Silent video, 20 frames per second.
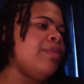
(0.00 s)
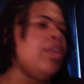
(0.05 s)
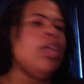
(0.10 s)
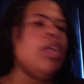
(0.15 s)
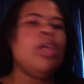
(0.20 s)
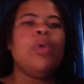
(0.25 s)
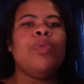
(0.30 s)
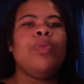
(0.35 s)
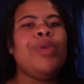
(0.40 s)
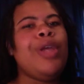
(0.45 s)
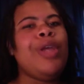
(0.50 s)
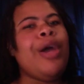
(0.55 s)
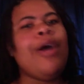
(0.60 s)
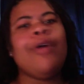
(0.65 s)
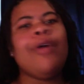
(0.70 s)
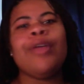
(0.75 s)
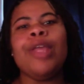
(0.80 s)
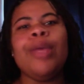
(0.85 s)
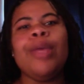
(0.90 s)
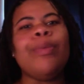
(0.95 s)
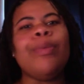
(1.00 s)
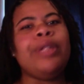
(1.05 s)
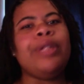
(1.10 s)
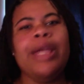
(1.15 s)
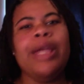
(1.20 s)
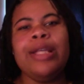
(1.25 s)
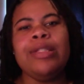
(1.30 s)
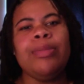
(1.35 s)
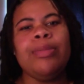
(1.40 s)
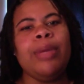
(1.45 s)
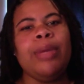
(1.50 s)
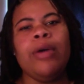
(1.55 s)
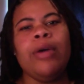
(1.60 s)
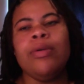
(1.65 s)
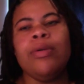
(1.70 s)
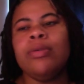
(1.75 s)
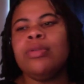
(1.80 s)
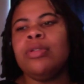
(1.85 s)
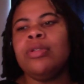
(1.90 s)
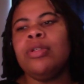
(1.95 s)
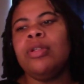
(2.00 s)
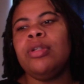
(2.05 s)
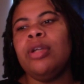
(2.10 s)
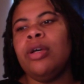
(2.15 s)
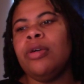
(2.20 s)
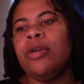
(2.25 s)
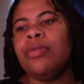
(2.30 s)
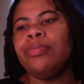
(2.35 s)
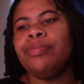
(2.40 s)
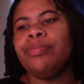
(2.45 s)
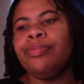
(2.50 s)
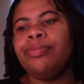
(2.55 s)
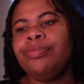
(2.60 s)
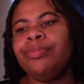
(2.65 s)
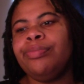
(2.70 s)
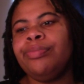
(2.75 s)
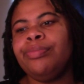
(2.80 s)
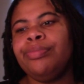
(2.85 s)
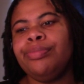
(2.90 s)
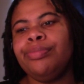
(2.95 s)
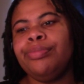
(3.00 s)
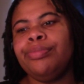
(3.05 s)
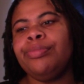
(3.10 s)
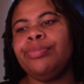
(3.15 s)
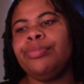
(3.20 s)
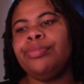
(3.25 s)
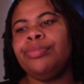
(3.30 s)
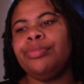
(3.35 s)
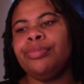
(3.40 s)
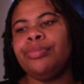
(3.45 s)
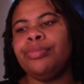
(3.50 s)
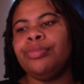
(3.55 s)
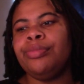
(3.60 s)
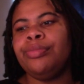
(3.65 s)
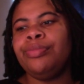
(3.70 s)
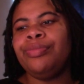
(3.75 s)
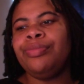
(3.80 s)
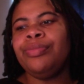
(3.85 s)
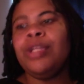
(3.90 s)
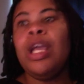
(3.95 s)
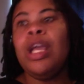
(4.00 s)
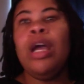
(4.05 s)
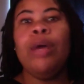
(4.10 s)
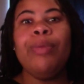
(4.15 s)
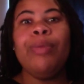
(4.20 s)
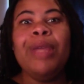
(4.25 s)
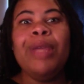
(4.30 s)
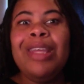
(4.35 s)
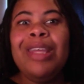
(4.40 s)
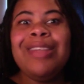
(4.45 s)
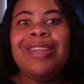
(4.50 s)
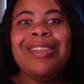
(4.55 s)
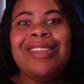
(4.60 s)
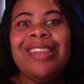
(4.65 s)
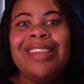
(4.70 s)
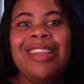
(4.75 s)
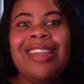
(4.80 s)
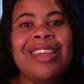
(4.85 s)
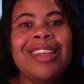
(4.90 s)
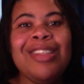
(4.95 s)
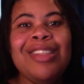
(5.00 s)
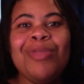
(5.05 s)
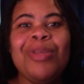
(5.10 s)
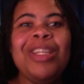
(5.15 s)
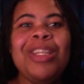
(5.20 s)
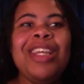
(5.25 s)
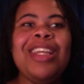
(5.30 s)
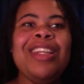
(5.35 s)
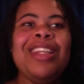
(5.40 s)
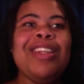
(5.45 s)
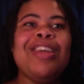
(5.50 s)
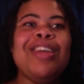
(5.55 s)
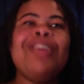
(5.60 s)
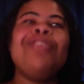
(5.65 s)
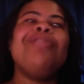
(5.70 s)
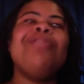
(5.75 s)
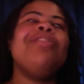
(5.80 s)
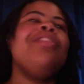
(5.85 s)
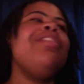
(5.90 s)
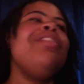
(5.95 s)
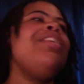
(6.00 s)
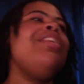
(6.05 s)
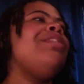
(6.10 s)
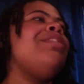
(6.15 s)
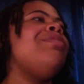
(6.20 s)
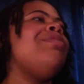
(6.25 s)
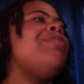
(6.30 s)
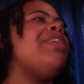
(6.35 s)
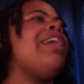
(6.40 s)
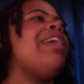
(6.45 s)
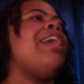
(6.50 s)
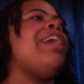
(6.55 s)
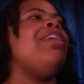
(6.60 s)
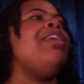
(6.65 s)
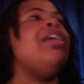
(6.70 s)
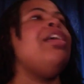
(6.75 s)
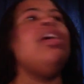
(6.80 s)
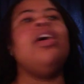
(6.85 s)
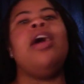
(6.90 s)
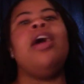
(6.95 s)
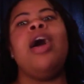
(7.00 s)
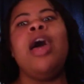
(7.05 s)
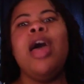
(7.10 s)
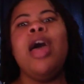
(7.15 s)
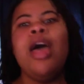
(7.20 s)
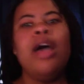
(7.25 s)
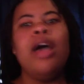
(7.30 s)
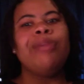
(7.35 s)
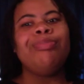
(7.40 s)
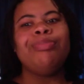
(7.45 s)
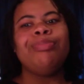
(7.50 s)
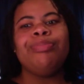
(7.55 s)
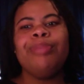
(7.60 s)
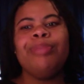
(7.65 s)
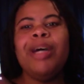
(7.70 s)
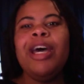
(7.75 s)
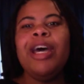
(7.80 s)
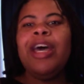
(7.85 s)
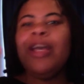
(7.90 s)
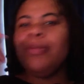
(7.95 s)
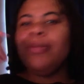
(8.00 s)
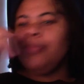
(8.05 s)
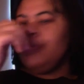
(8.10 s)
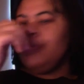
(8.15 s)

we all get what that's about, you know. Mm-hmm. We didn't see this. We didn't know. Girl, get the fuck out of here. But